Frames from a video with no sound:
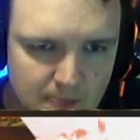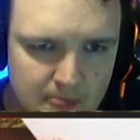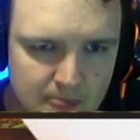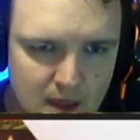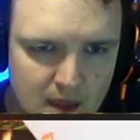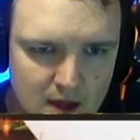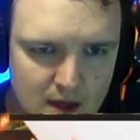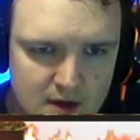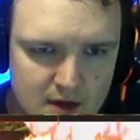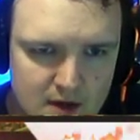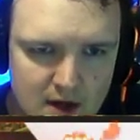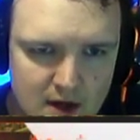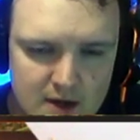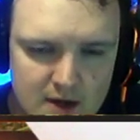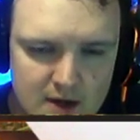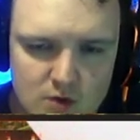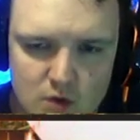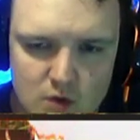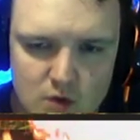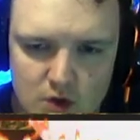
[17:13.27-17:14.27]
Ignite, you
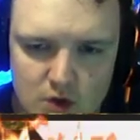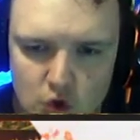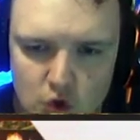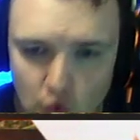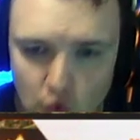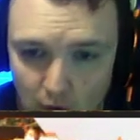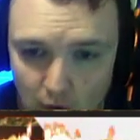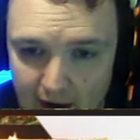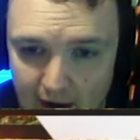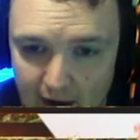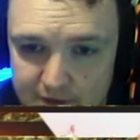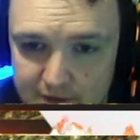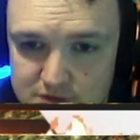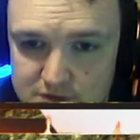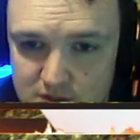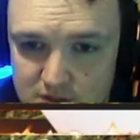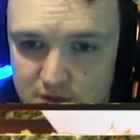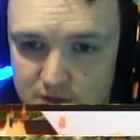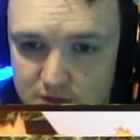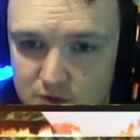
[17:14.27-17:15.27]
can craft
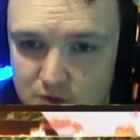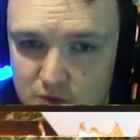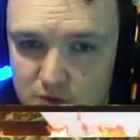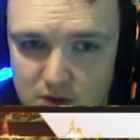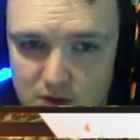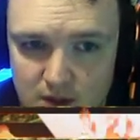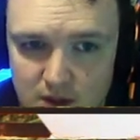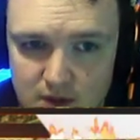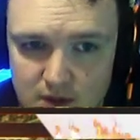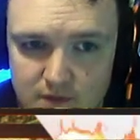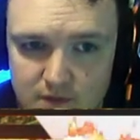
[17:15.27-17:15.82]
stuff to ignite,